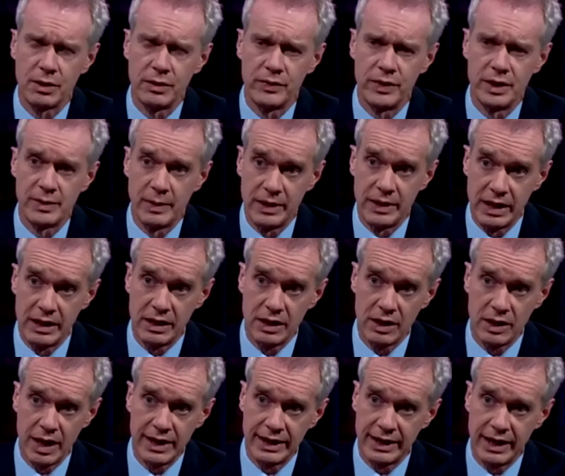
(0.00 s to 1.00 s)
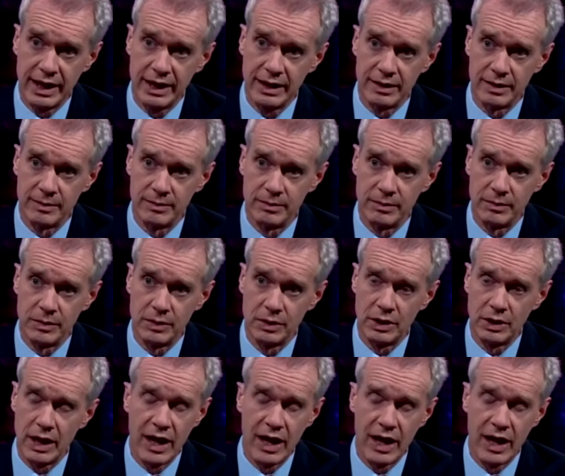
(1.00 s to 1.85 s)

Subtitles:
confidence? I mean, in the United Kingdom,